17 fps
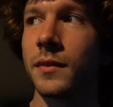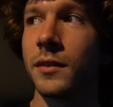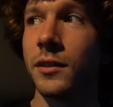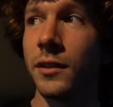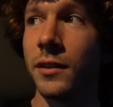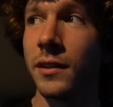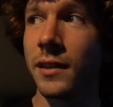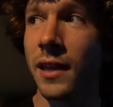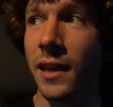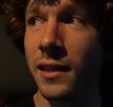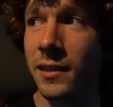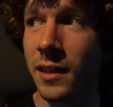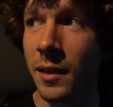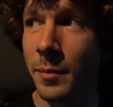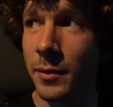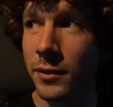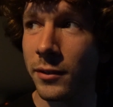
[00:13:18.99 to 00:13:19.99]
Till the next
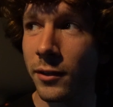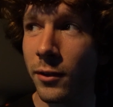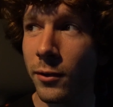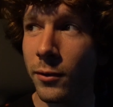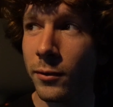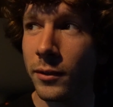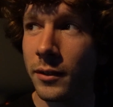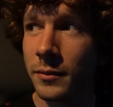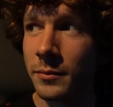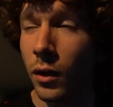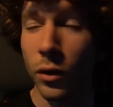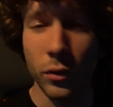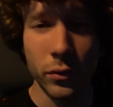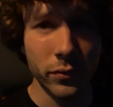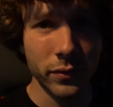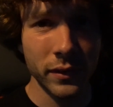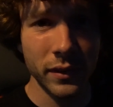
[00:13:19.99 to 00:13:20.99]
episode,
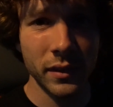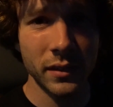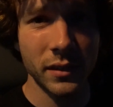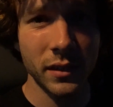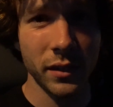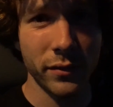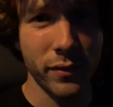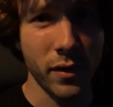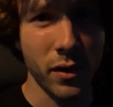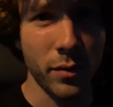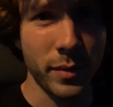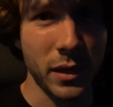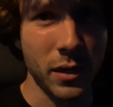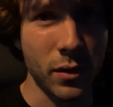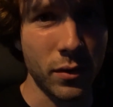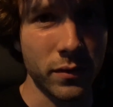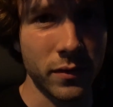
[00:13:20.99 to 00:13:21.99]
hopefully the TFR will
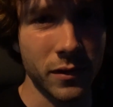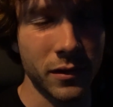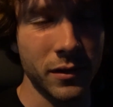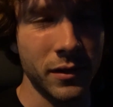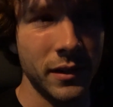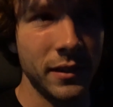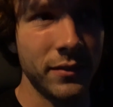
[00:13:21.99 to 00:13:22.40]
be over.